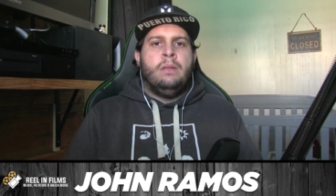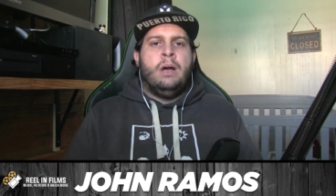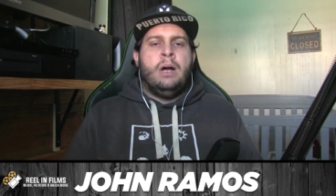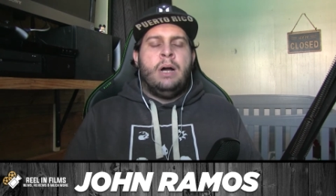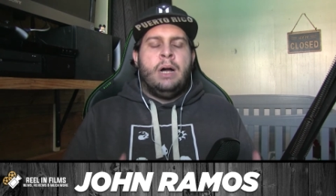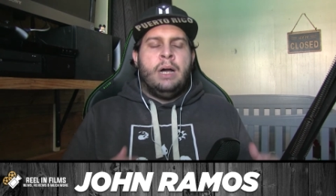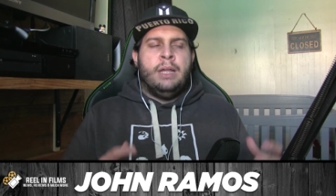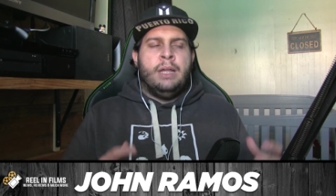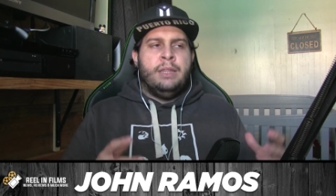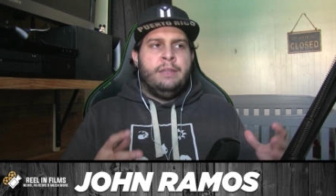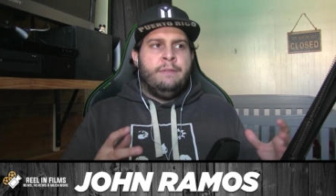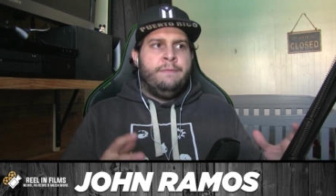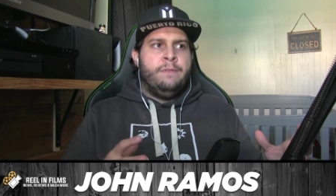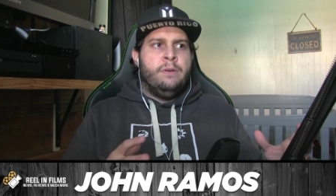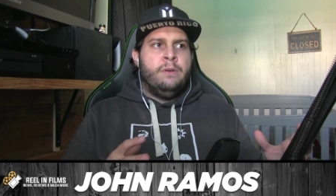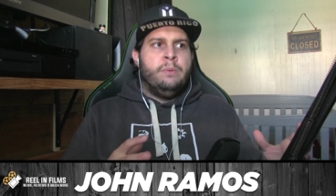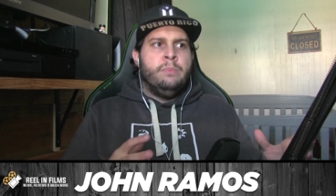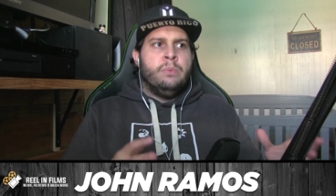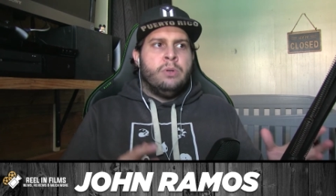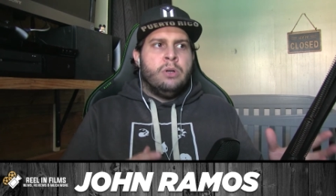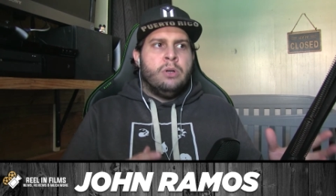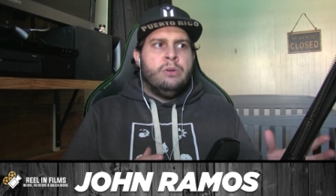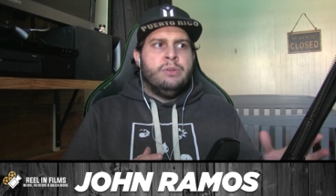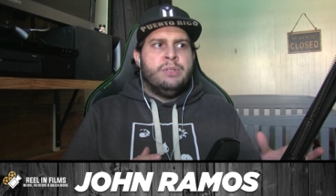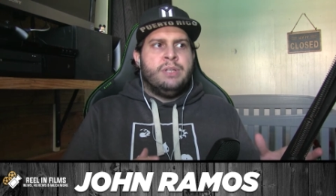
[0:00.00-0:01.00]
Uh, the film
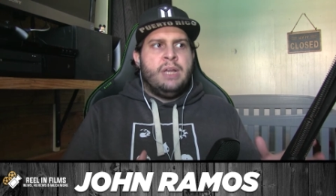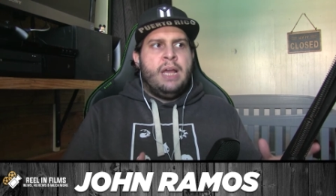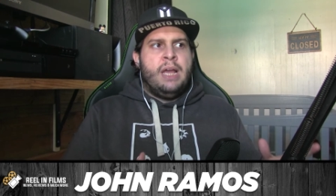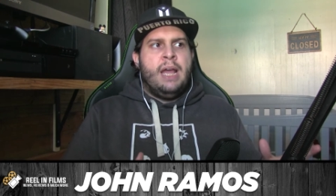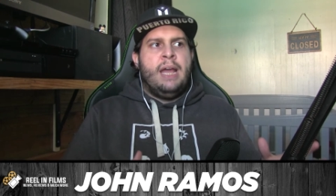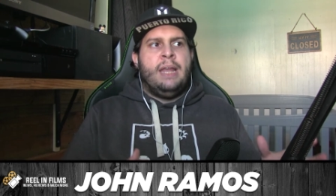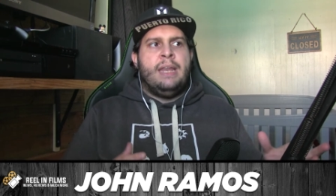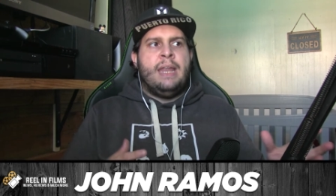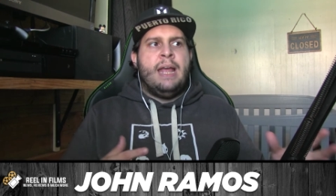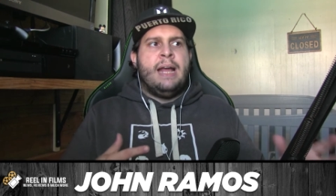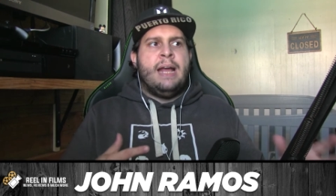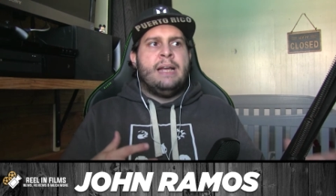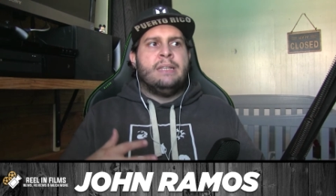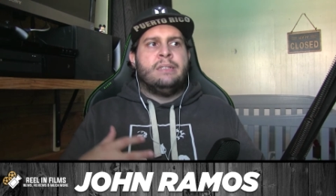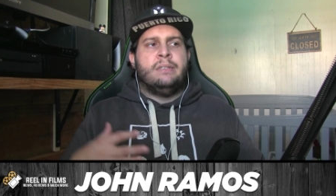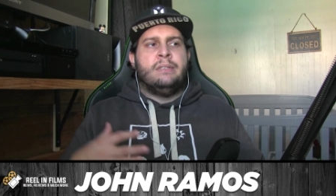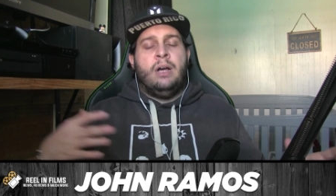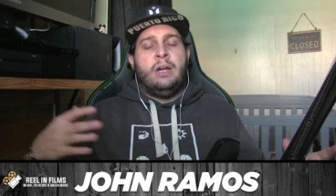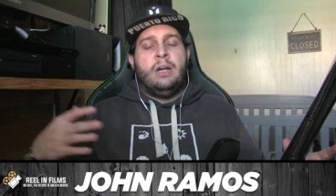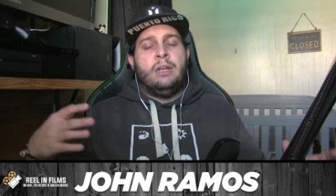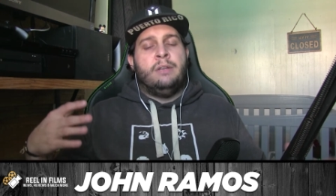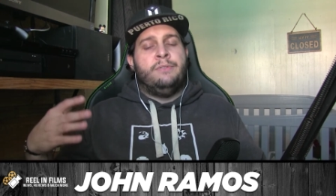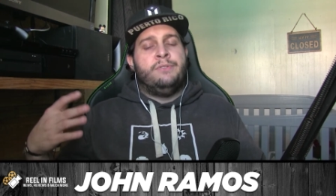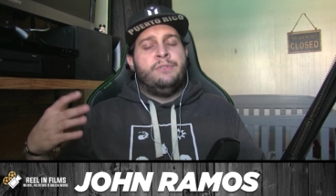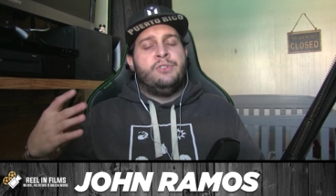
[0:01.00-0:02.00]
goes ahead and has a
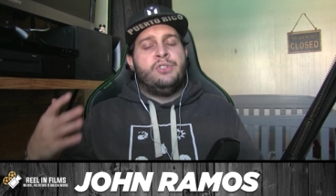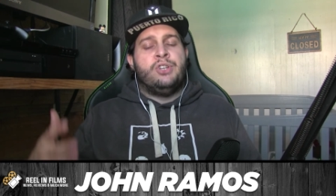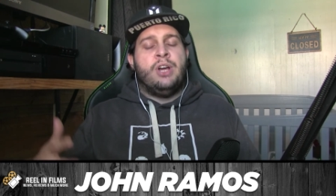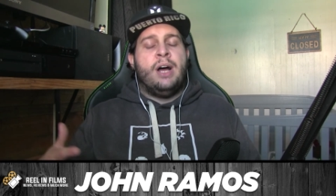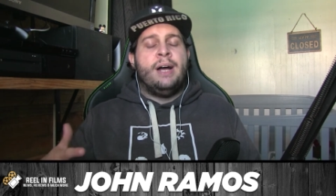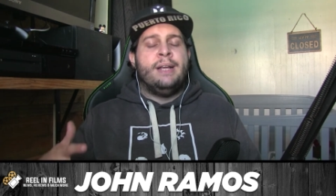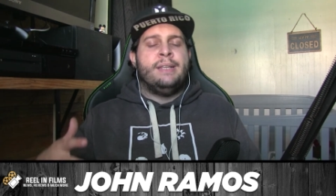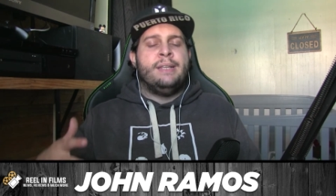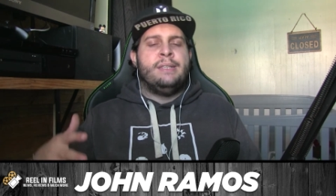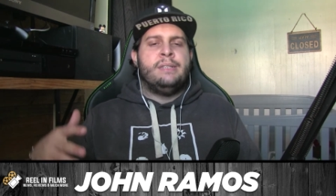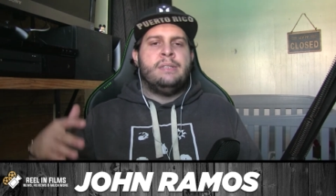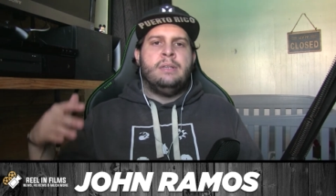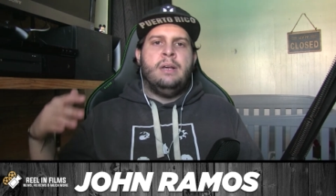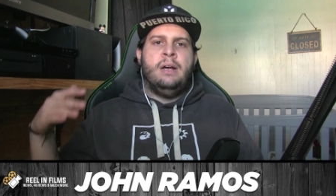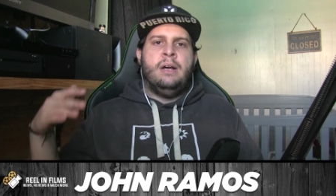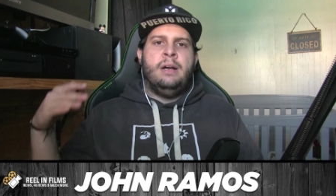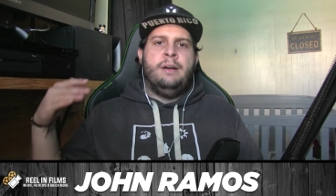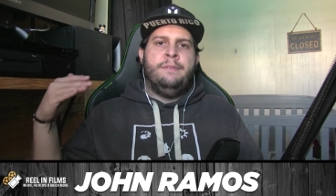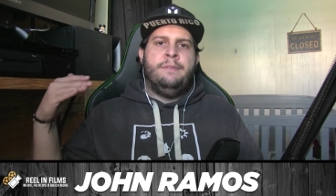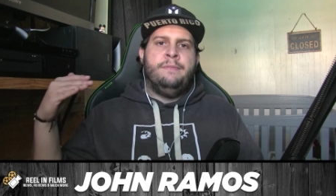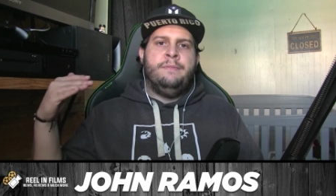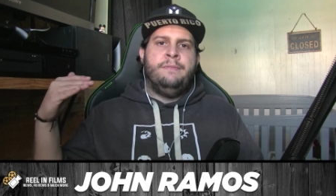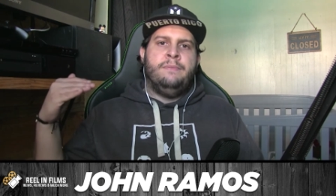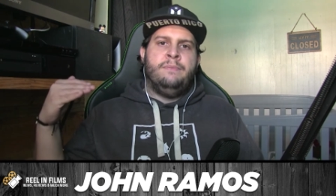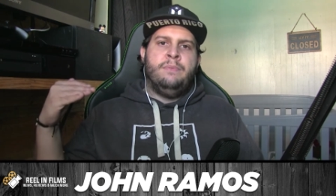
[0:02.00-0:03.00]
lot of shots of,